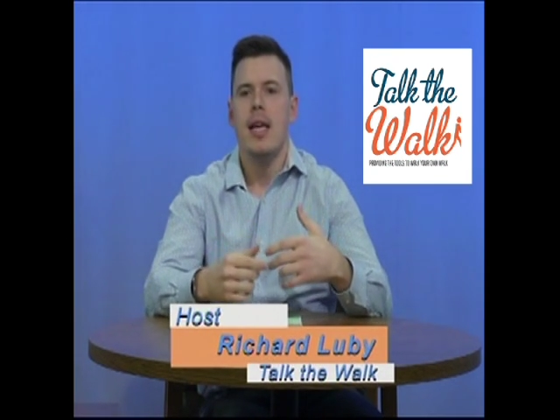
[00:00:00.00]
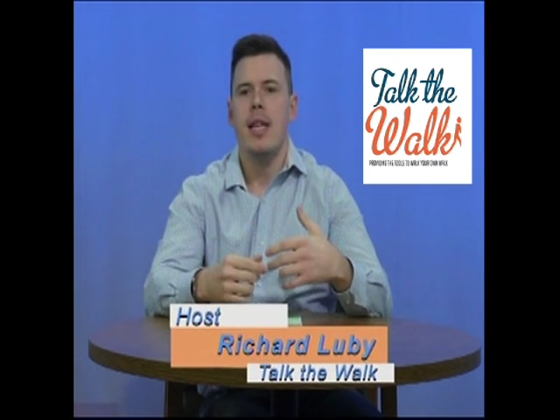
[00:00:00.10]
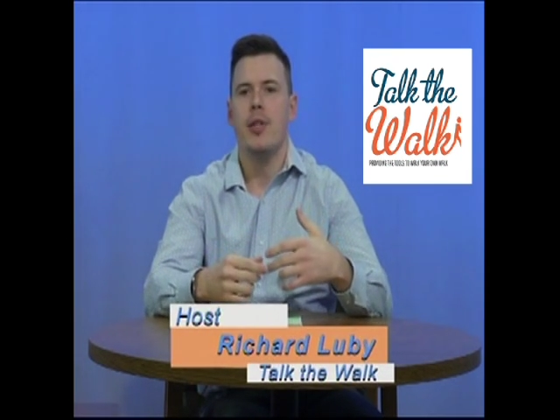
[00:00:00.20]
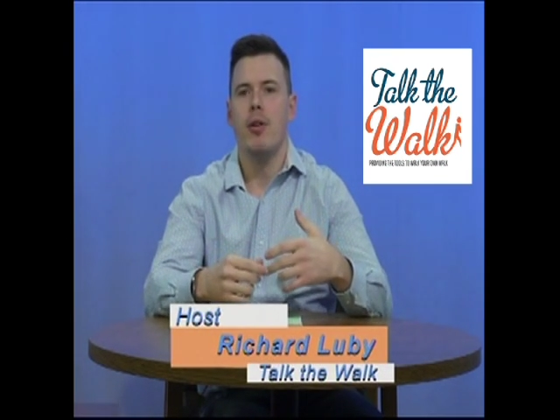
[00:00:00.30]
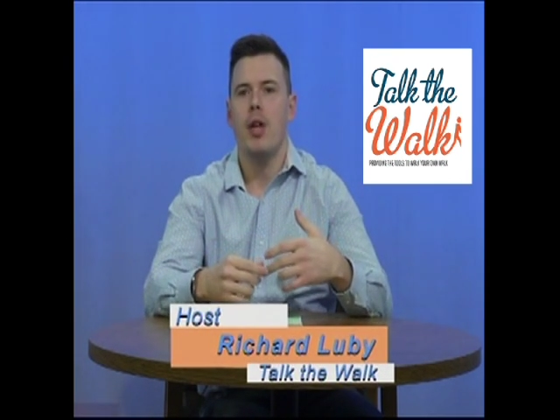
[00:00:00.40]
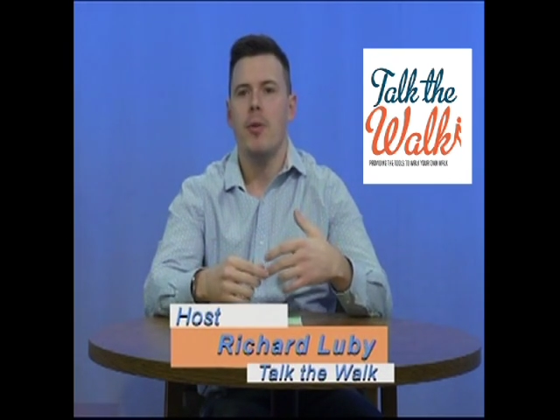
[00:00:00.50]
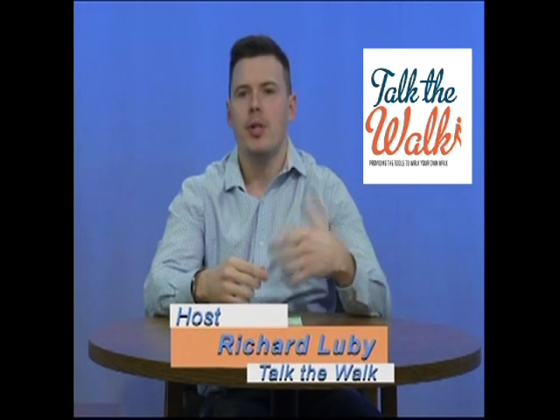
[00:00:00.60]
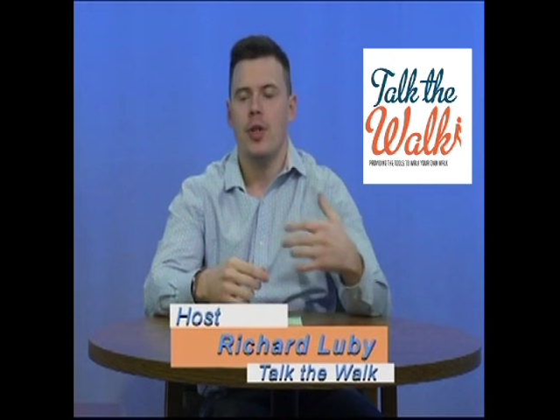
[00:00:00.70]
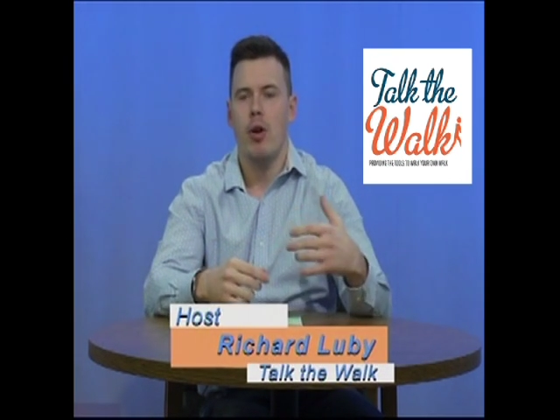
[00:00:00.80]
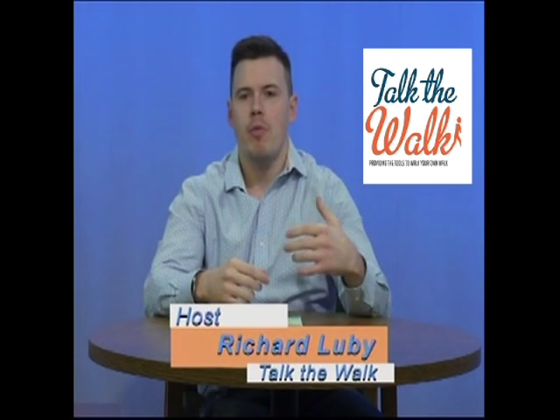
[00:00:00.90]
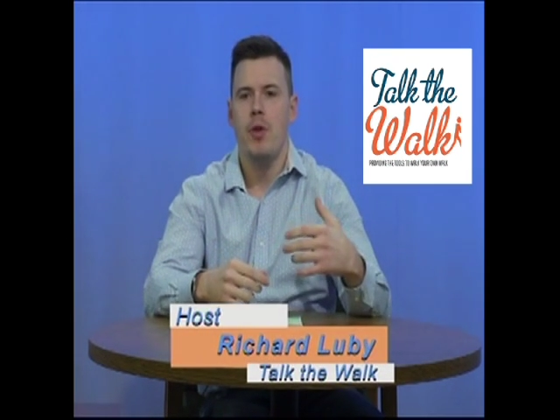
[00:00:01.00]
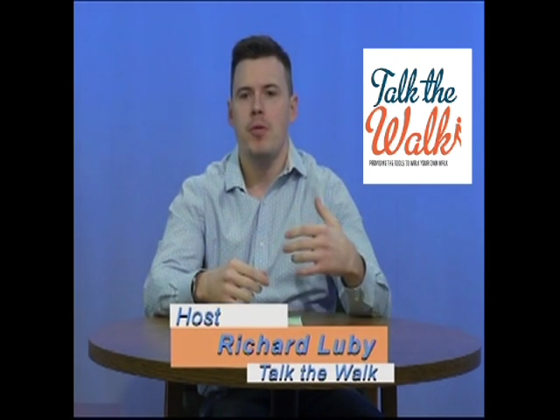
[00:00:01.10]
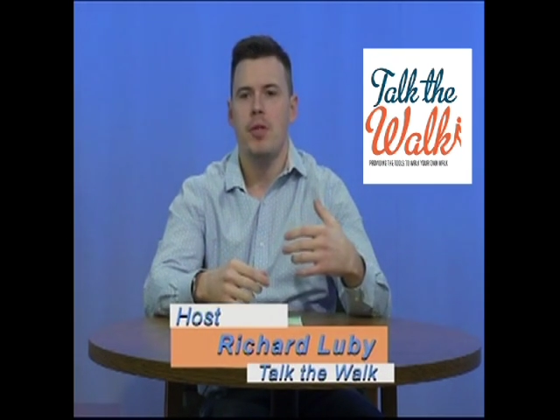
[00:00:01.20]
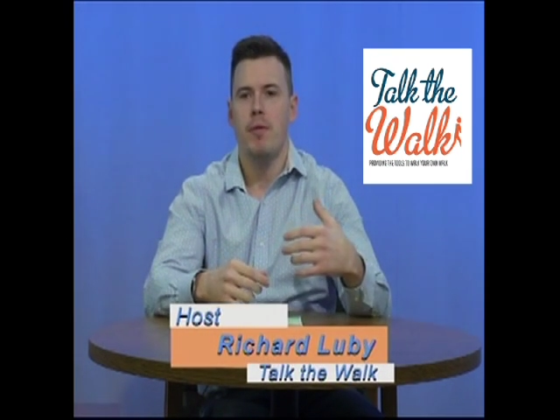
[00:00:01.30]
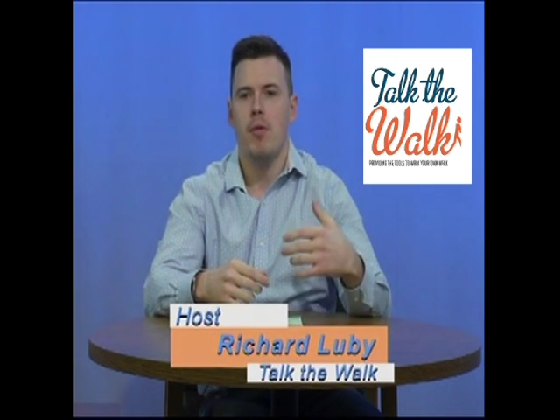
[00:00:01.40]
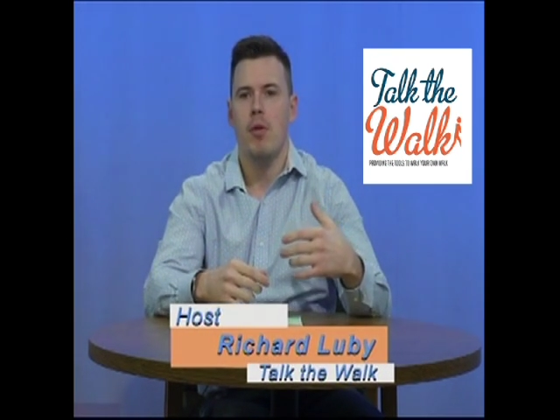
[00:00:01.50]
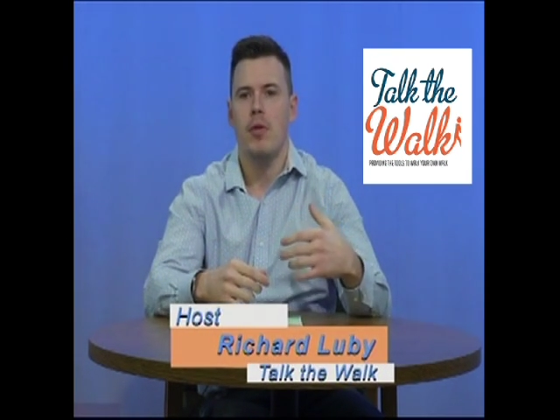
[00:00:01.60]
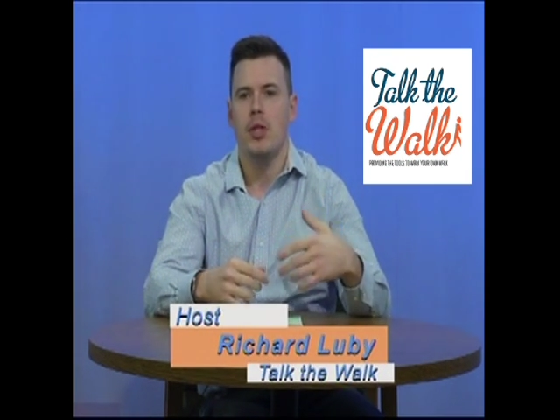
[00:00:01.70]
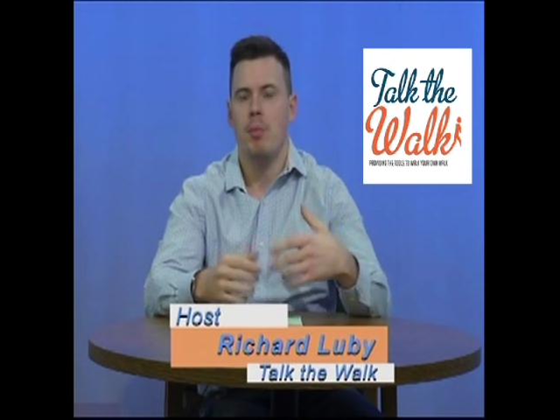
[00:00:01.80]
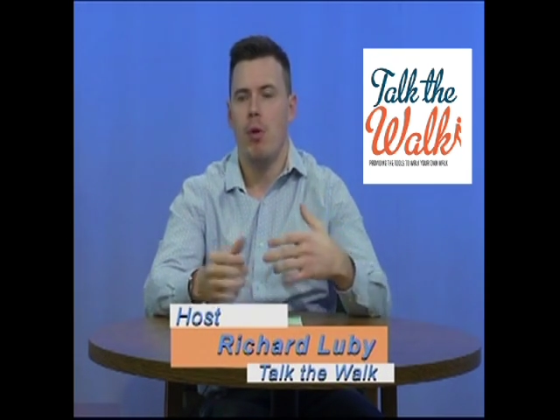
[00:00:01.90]
is there another term used
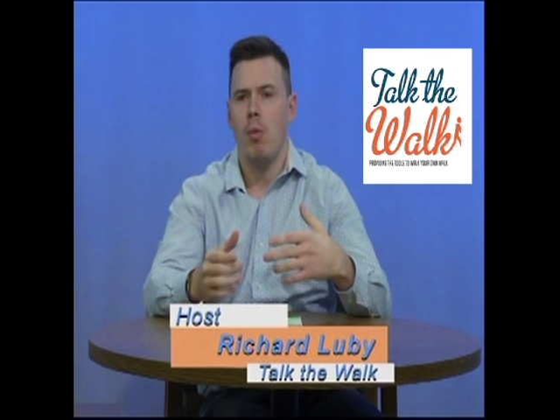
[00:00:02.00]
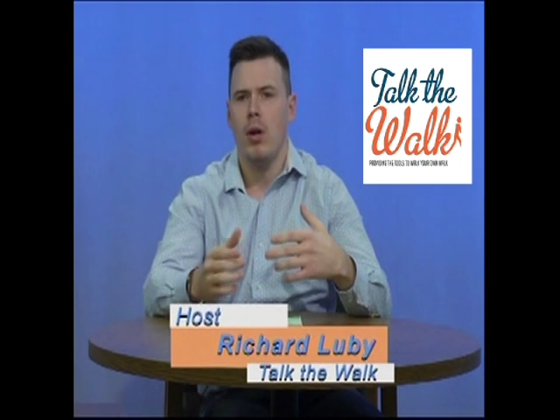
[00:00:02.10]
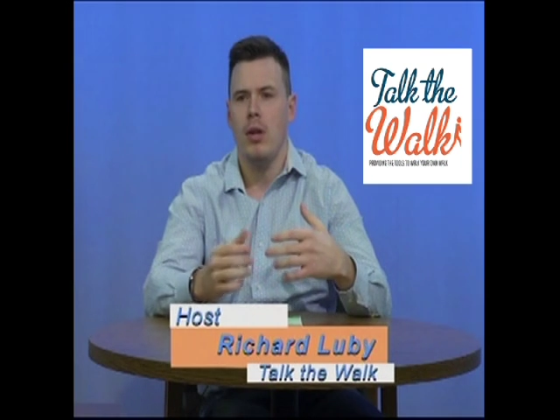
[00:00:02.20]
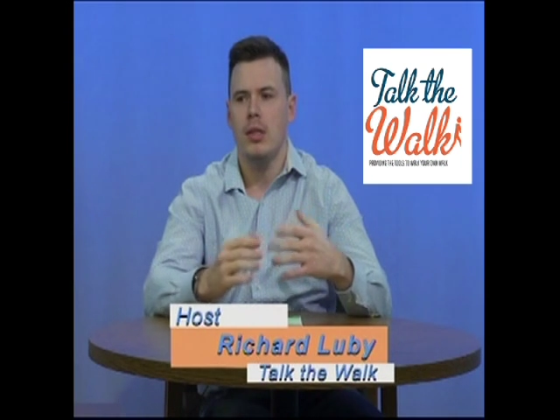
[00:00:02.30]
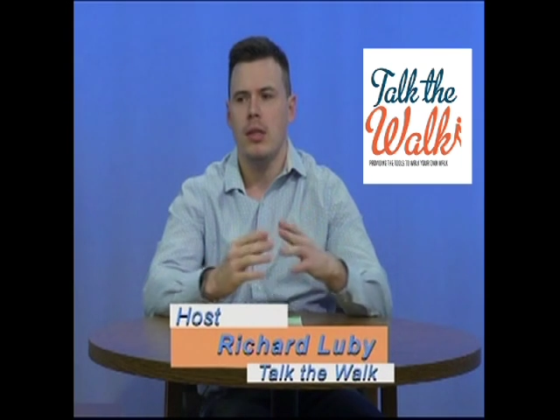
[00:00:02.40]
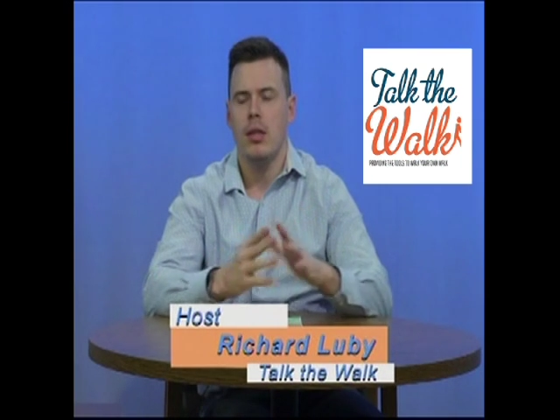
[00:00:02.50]
for the support workers?